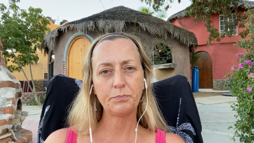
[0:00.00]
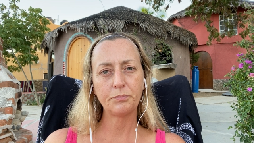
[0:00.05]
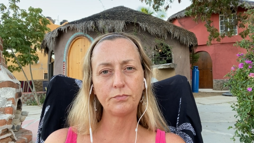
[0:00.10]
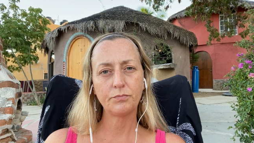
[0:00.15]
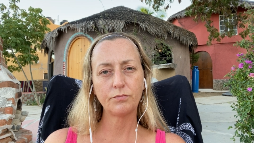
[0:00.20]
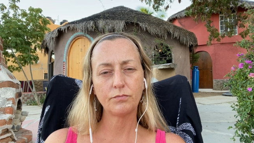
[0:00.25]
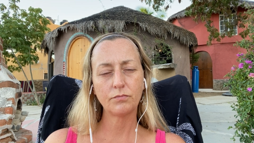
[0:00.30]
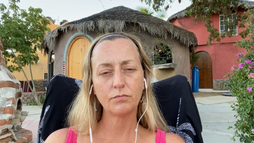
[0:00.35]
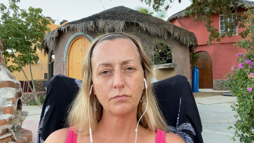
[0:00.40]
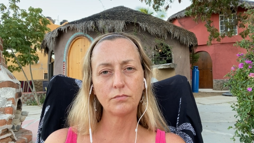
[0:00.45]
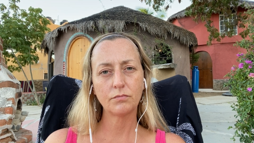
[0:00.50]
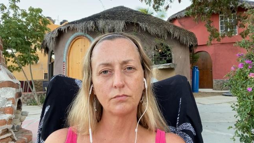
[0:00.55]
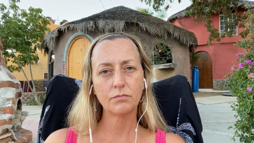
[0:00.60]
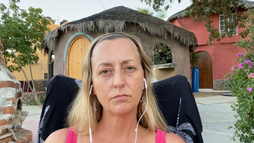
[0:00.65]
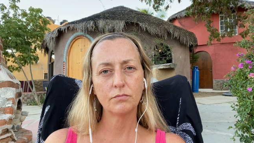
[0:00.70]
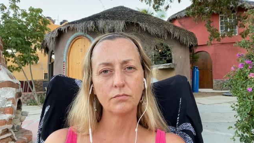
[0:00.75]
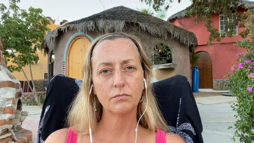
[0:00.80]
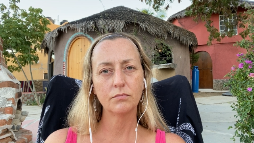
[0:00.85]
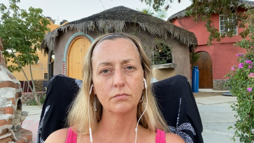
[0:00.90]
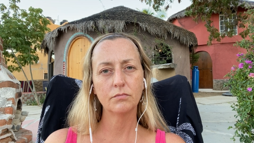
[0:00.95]

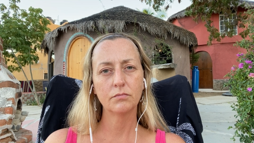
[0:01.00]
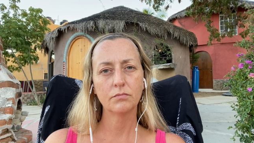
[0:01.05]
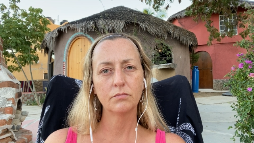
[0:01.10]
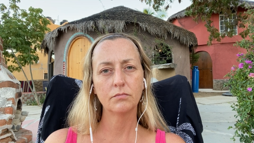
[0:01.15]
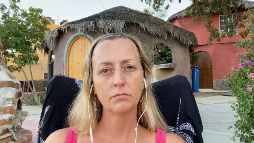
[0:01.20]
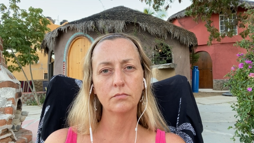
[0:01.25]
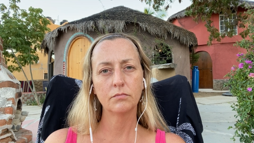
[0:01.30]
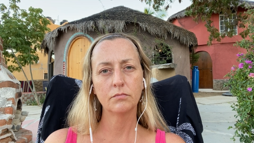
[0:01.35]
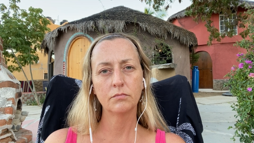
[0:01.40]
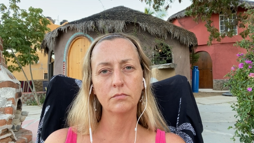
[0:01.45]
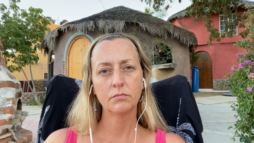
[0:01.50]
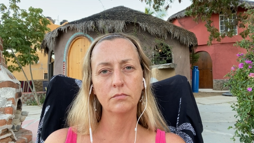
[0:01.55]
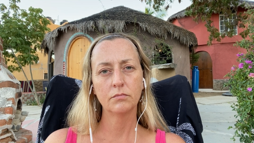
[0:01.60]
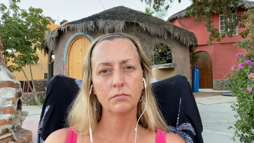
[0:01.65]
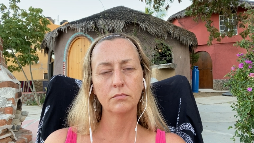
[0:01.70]
No one is speaking in this clip.